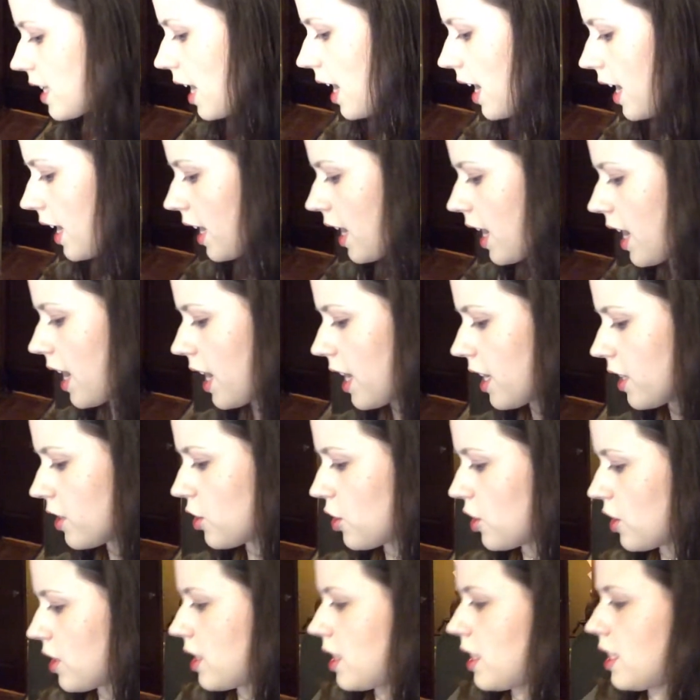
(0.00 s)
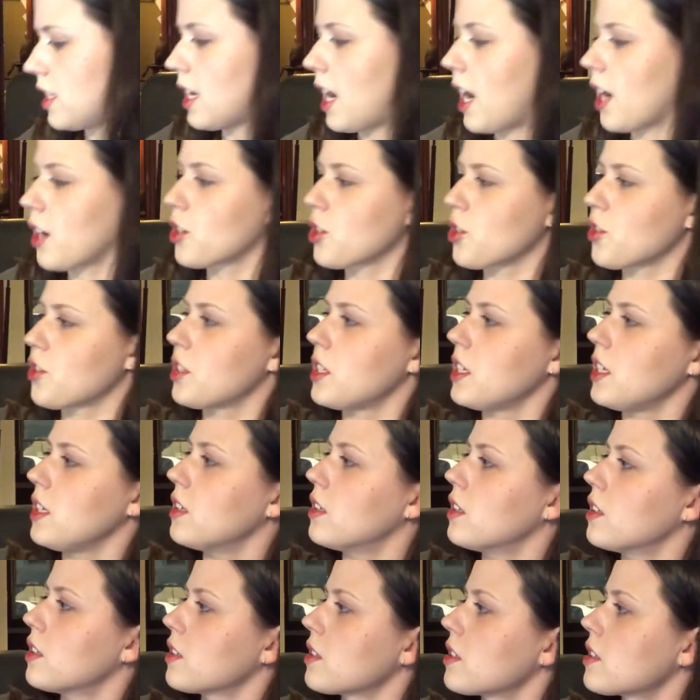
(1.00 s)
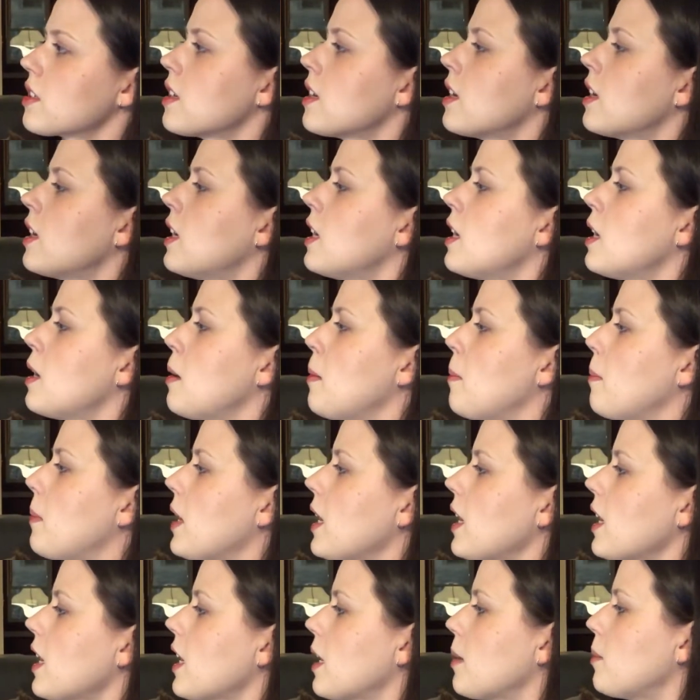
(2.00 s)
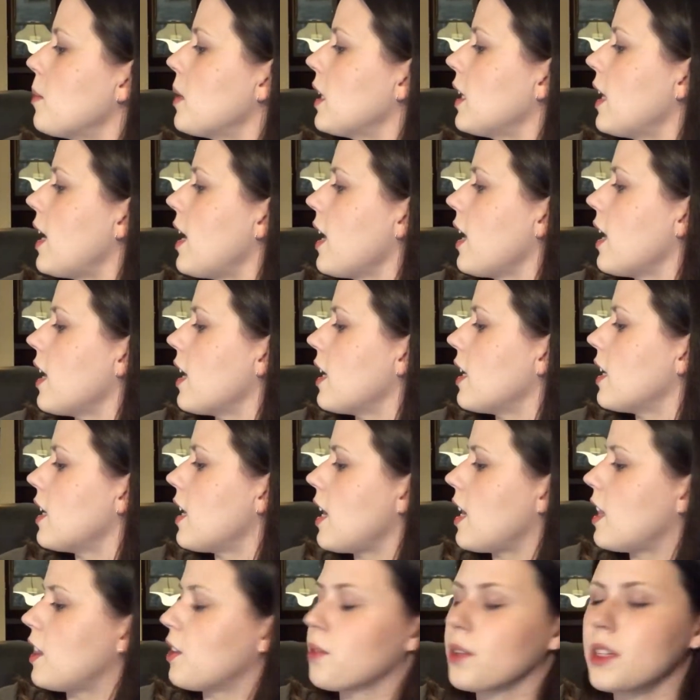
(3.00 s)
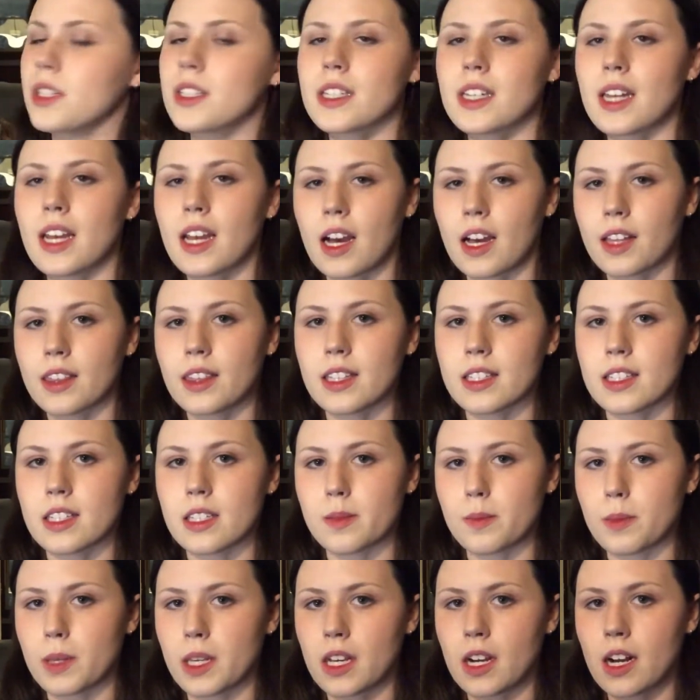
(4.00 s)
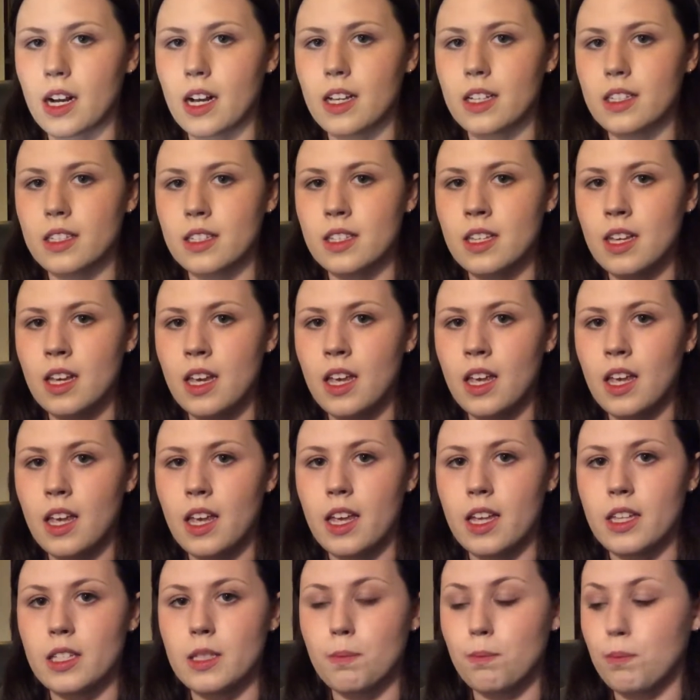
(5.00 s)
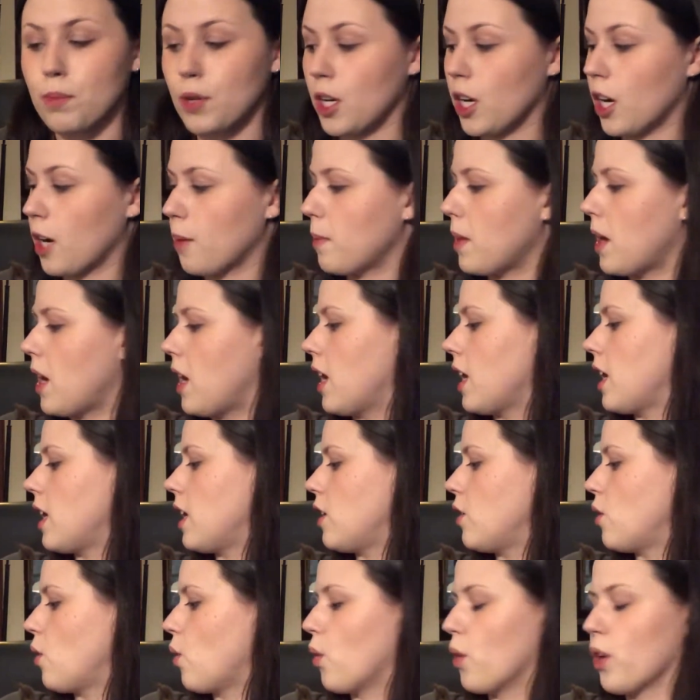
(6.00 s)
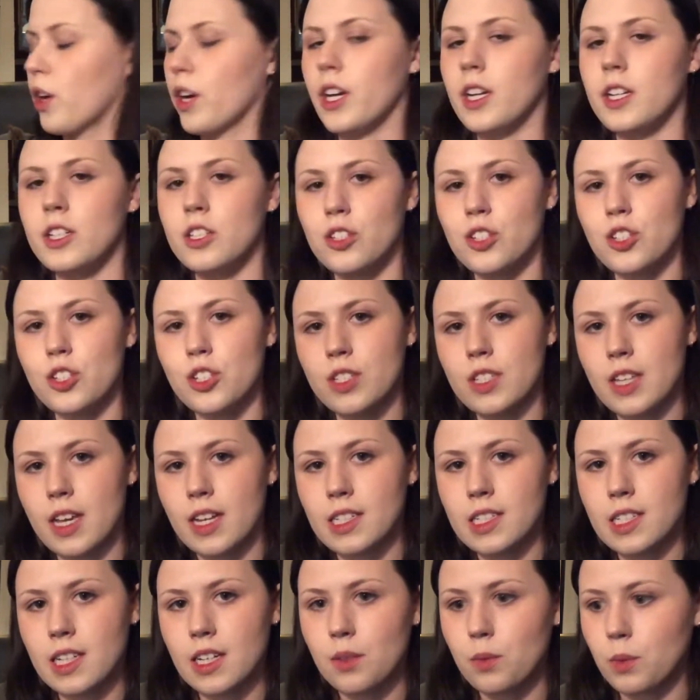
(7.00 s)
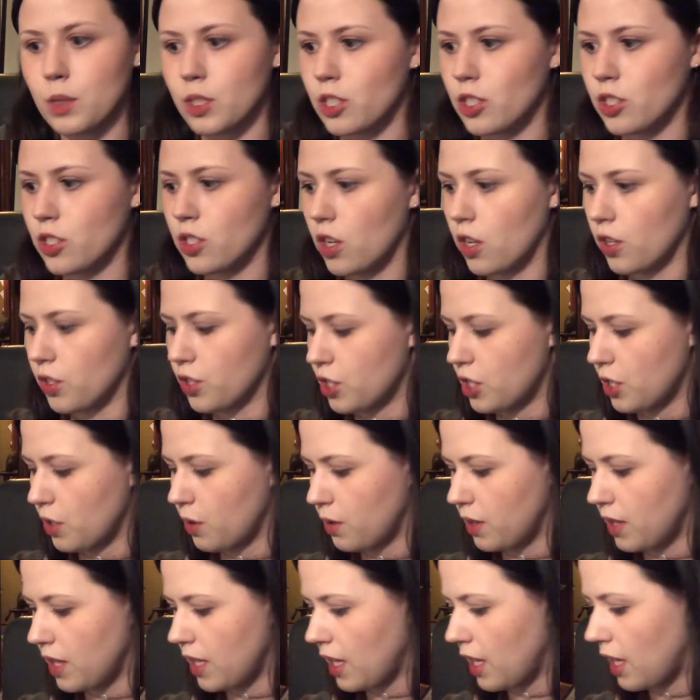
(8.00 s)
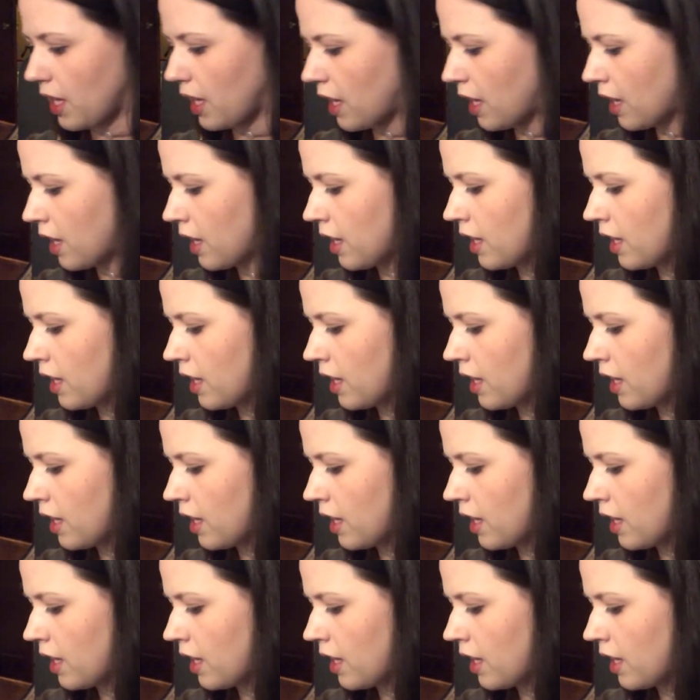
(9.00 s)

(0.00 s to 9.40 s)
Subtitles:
I got just the Dr. Teal's Pink Himalayan. And the reason I got this is because it's bergamot and orange scented, which is also the